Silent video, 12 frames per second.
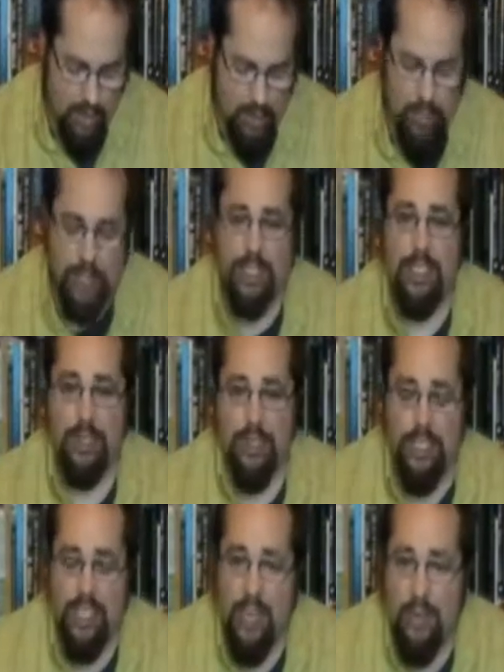We were still
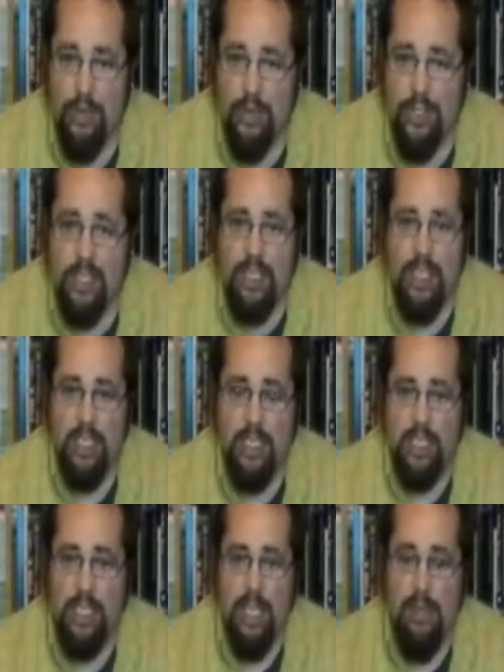sinners
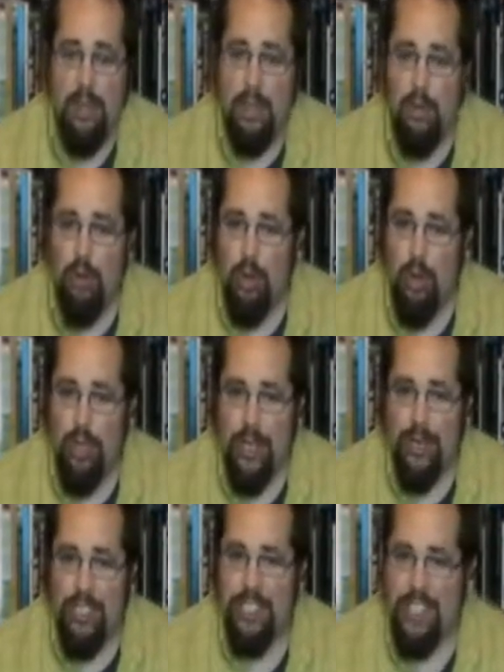I mean, there were
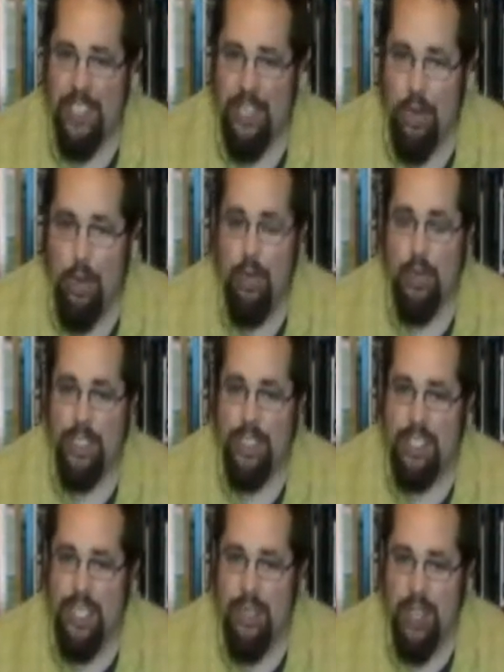there still. We were
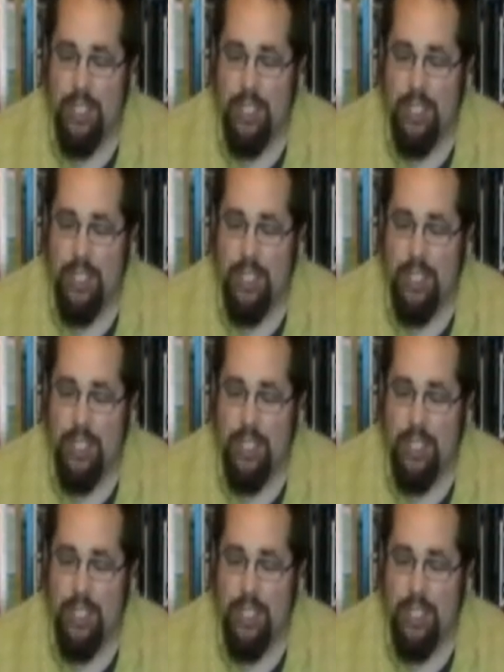still.